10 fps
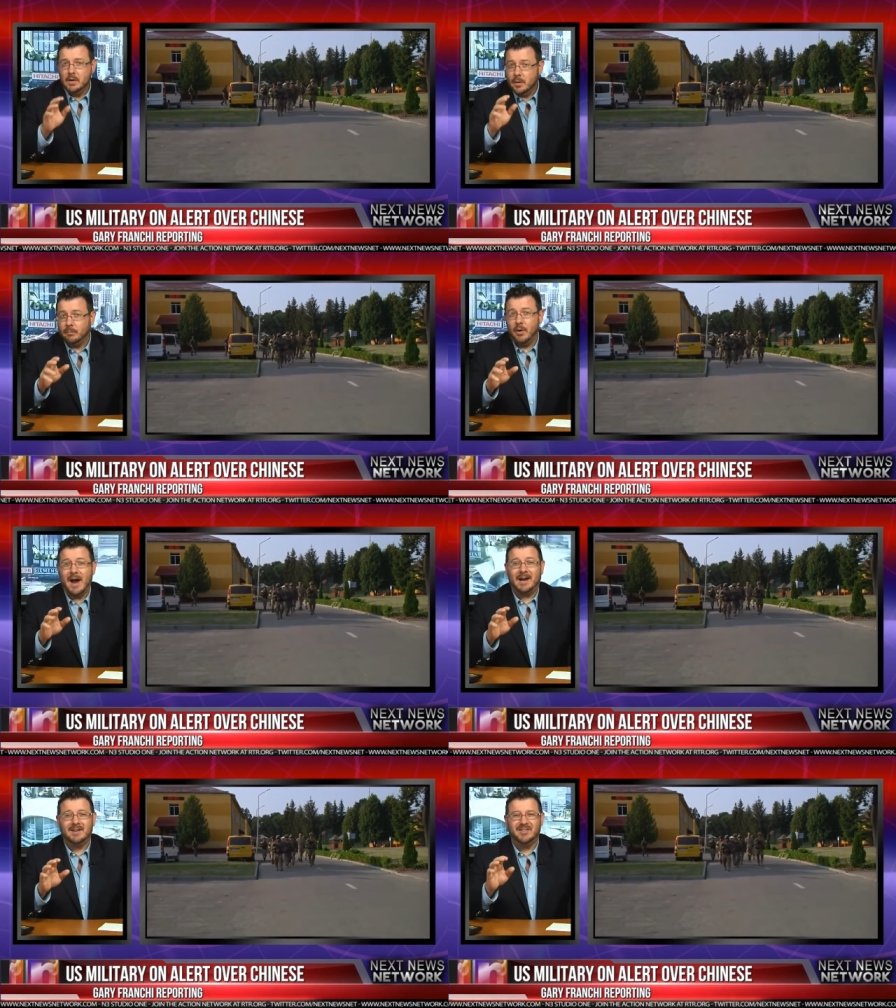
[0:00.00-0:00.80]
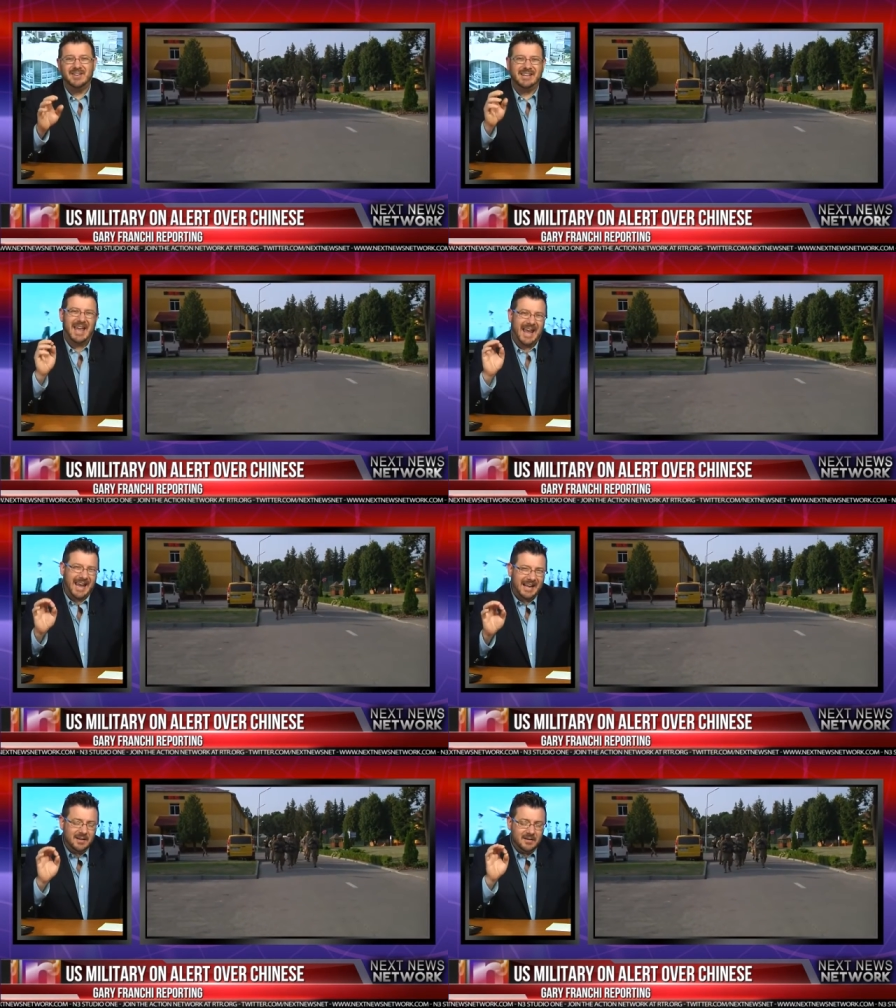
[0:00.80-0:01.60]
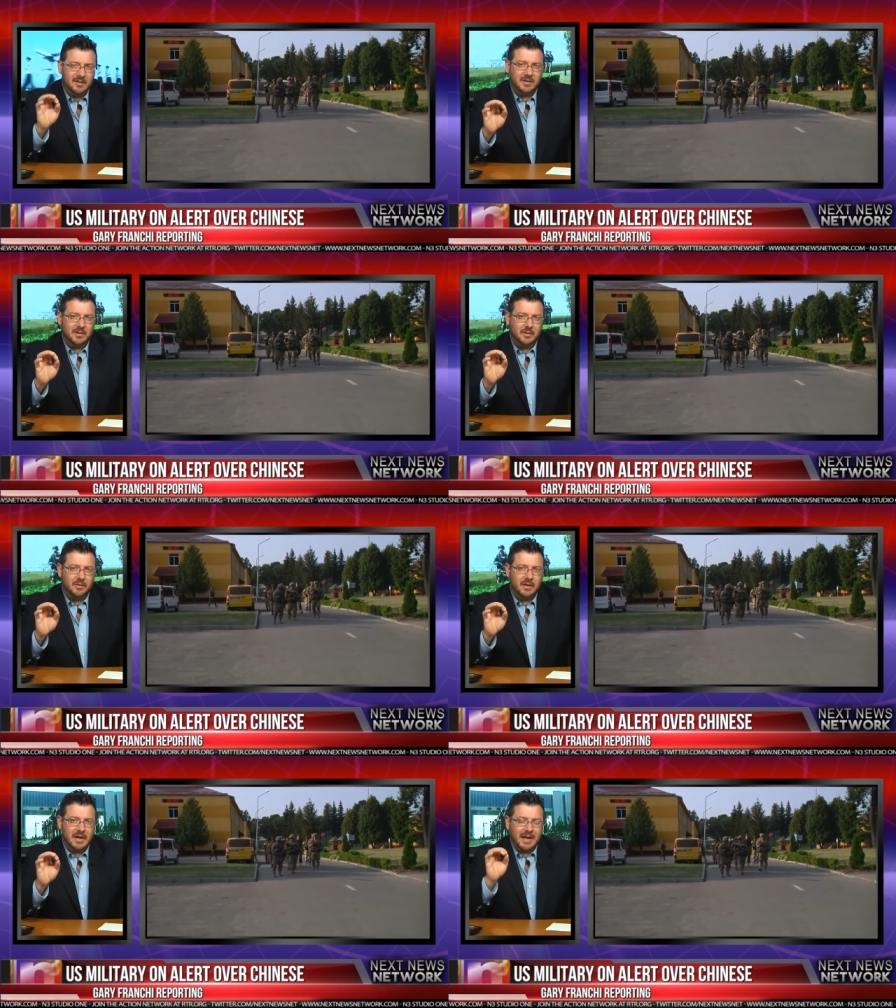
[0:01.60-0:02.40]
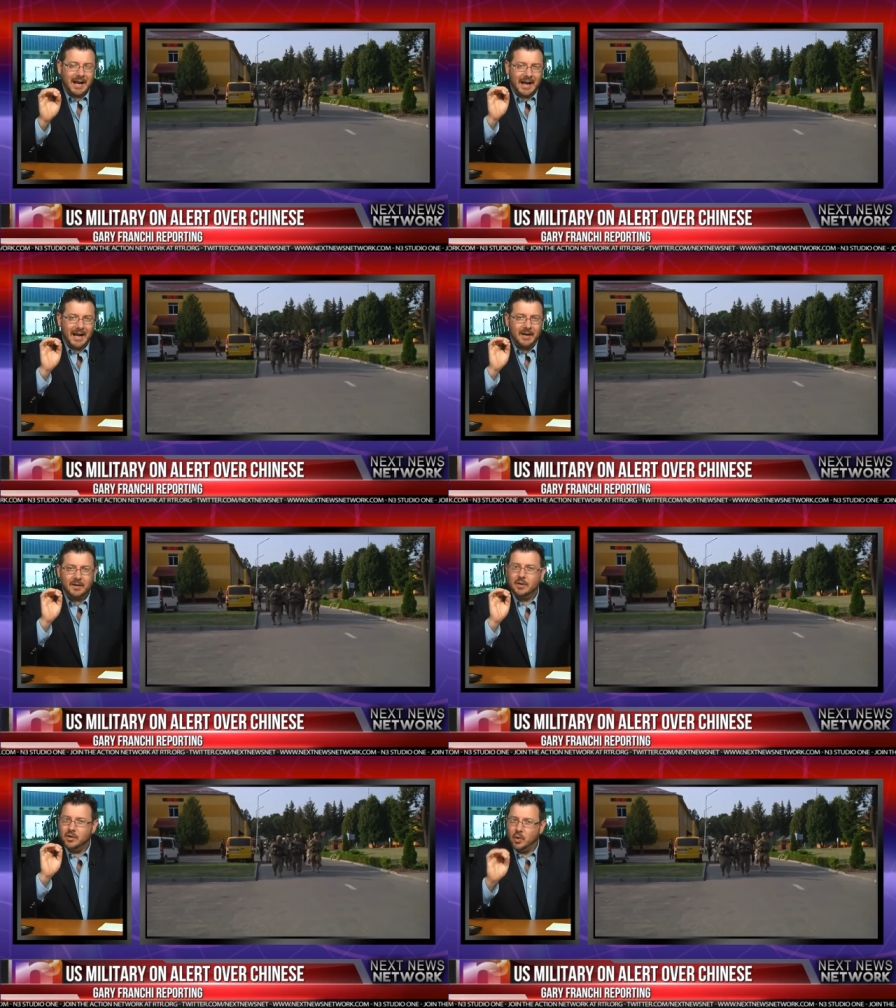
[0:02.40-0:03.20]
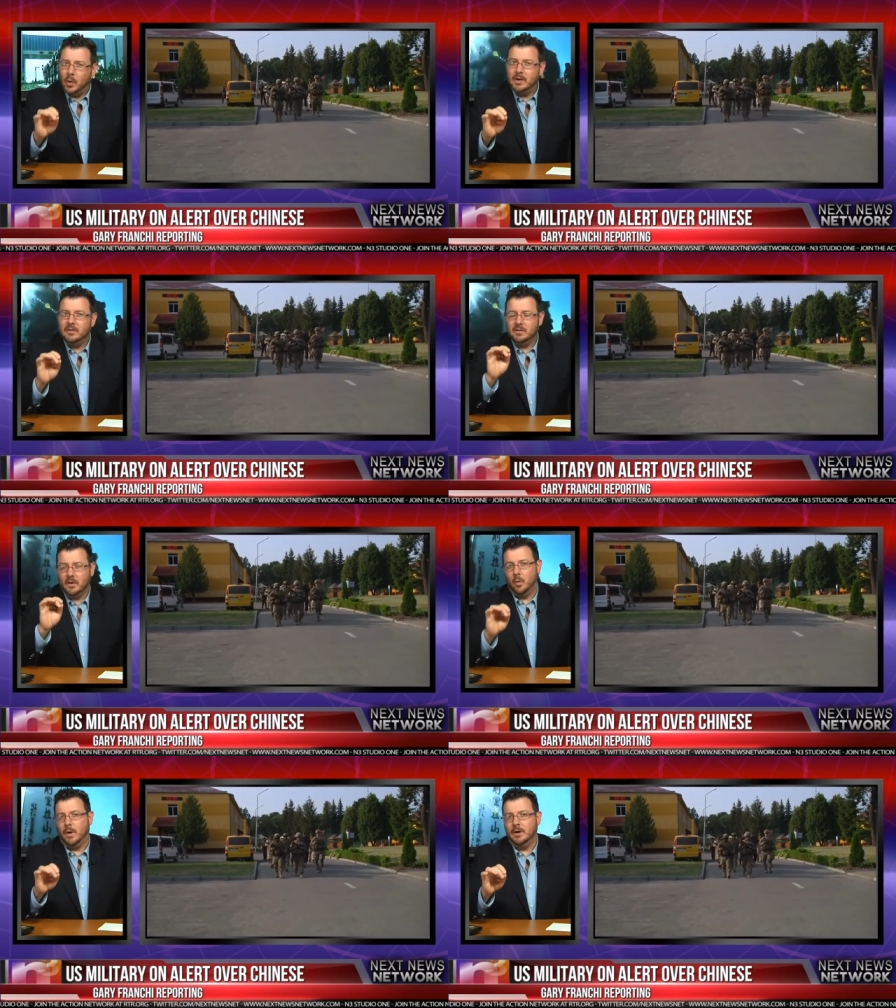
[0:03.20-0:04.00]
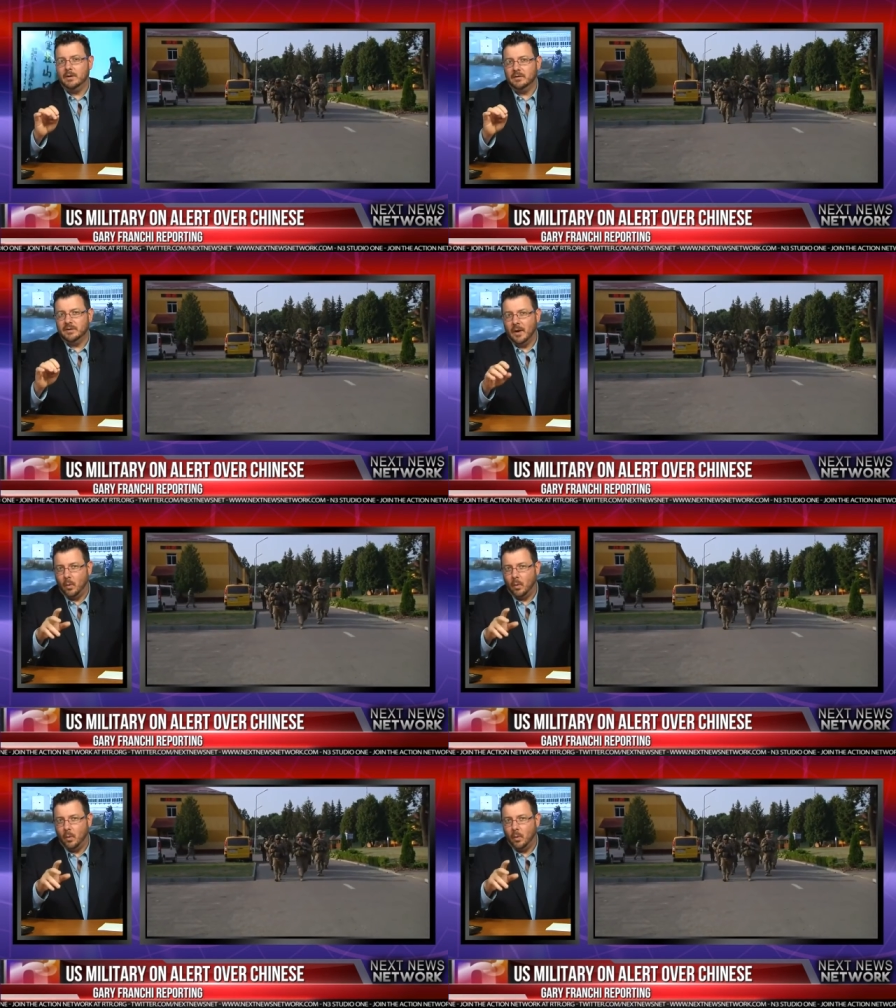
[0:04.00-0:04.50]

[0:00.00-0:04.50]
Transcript: they're practicing hand signals and noise awareness.